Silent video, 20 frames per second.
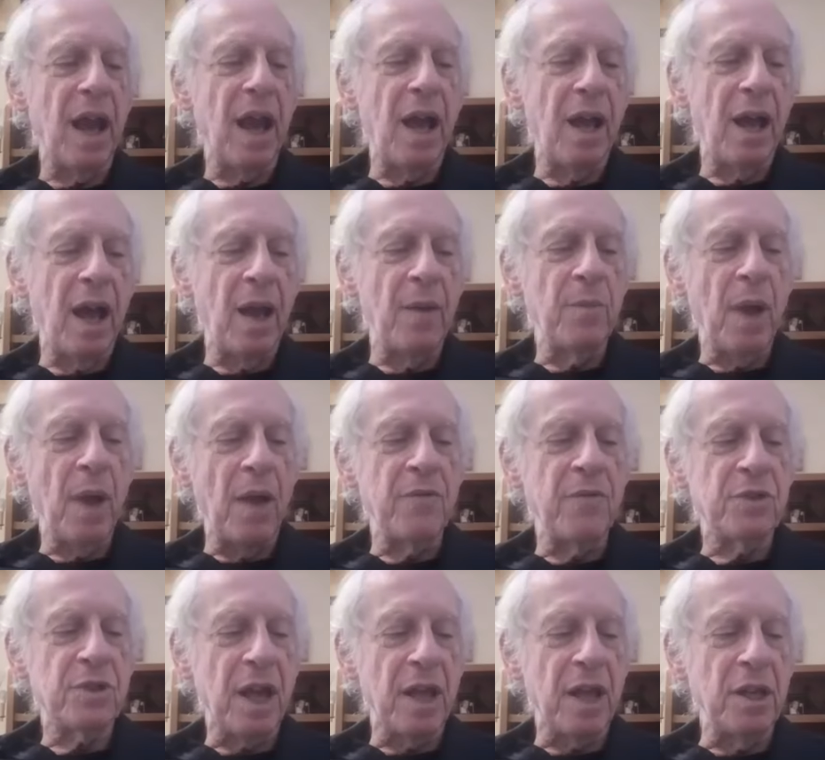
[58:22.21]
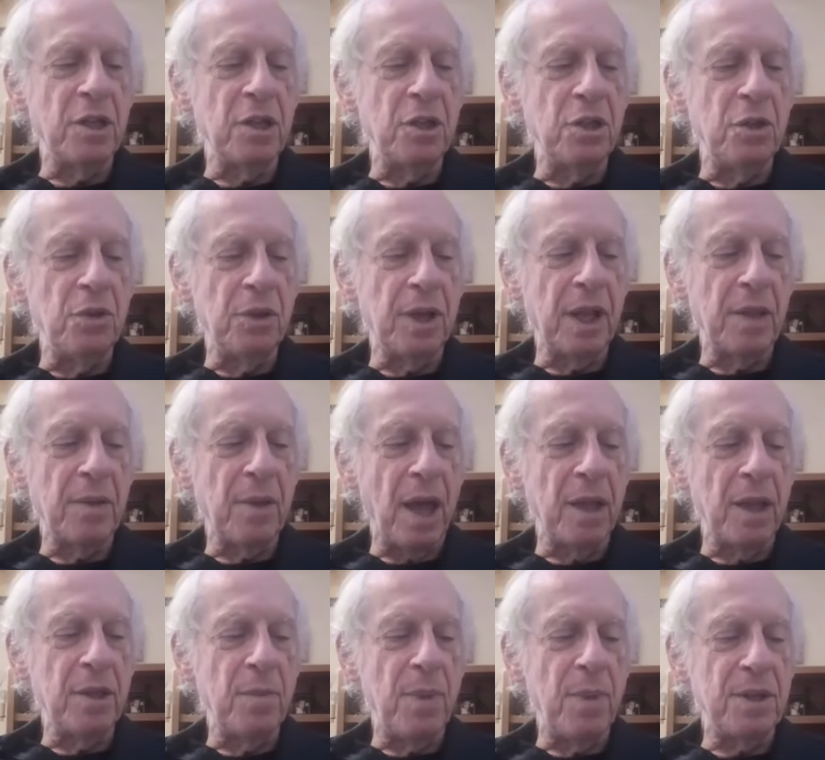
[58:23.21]
I, have decided to do it on,
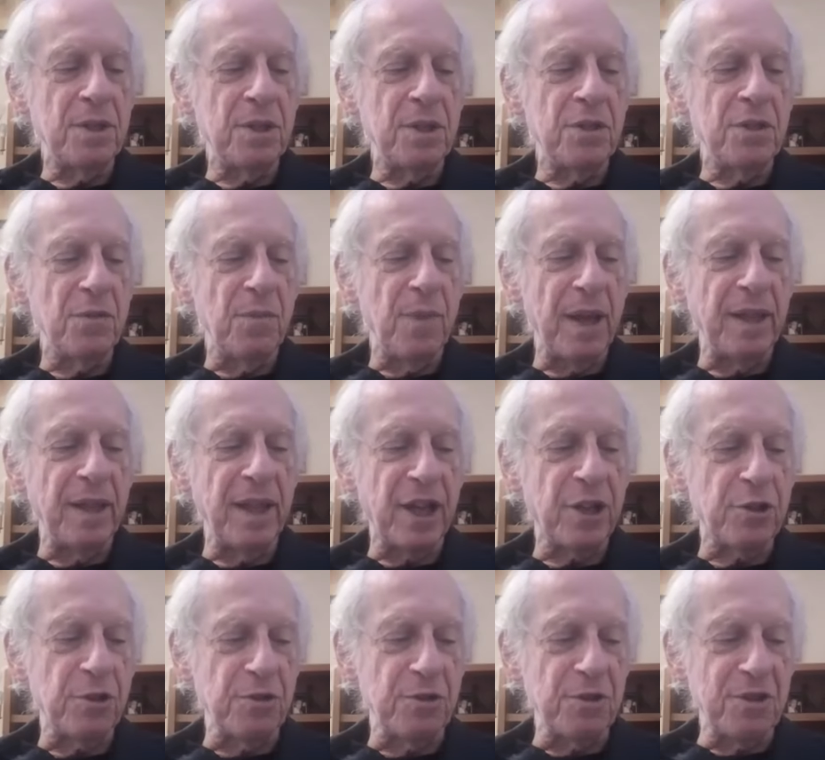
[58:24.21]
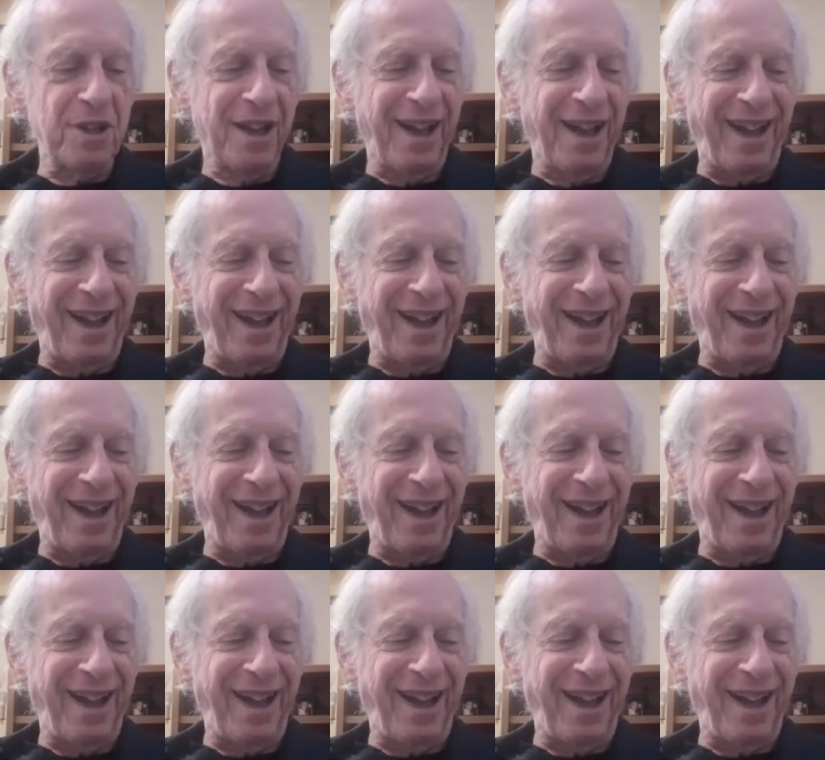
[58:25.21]
on, the basis of my lectures.